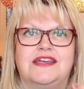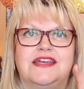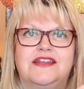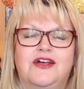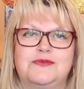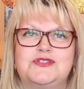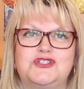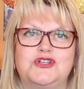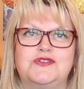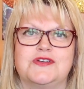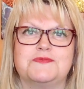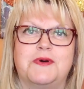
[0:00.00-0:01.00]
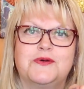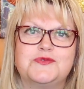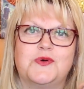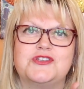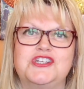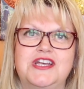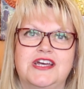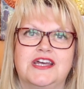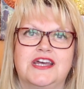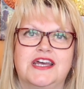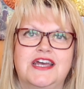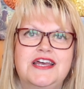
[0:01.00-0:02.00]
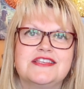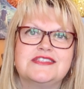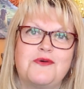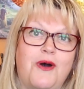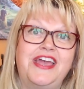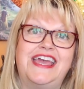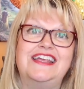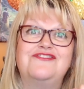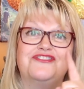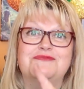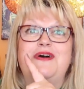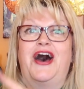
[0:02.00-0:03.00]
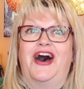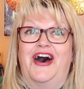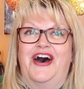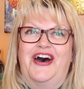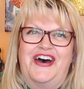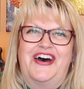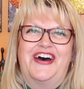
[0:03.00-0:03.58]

in Hollywood Studios, but I was watching her. So I hid from her.